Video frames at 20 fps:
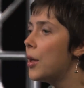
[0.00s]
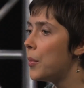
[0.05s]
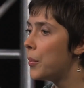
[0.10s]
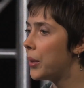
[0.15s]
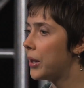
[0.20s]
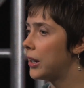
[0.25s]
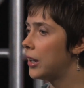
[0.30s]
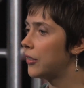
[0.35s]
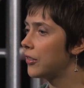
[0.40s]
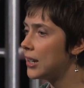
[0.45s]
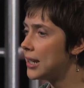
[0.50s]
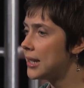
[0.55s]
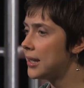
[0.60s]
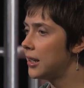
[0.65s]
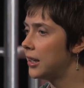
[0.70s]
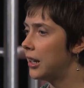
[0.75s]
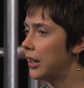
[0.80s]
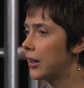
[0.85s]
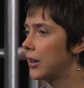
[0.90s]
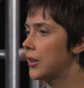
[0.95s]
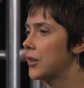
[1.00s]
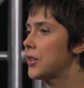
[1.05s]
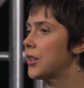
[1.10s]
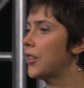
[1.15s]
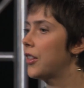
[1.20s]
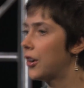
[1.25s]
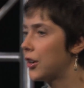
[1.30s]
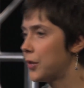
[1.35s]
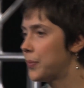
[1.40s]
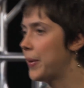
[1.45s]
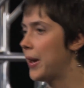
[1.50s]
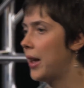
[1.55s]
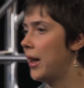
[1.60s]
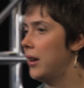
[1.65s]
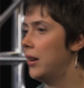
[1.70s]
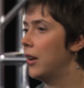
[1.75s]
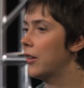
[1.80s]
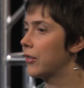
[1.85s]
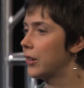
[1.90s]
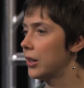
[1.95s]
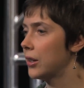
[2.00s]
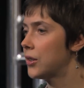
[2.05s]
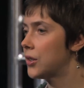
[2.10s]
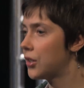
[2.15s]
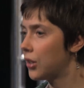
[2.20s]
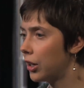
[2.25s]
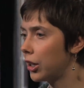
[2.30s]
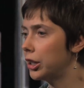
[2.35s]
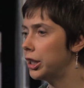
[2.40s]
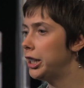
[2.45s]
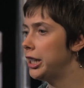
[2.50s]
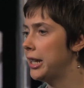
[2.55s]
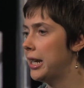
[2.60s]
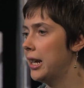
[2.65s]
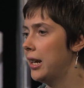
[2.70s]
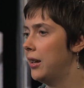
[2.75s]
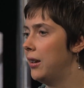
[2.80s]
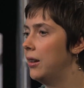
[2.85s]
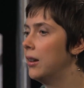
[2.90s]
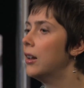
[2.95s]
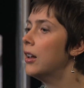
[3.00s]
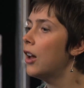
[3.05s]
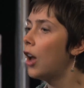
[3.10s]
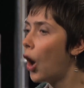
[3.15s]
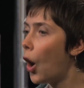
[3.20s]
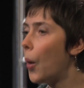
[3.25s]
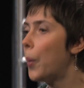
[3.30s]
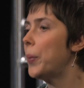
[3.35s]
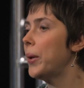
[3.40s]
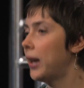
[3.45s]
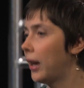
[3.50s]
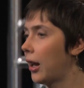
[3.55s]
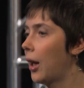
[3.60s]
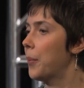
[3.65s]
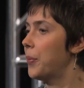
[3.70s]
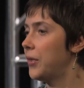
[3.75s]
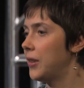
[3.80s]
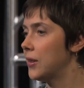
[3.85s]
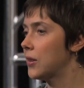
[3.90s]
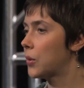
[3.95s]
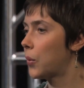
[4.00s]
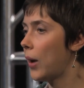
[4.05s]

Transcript: But in recent years, there's been a real surge in opening up these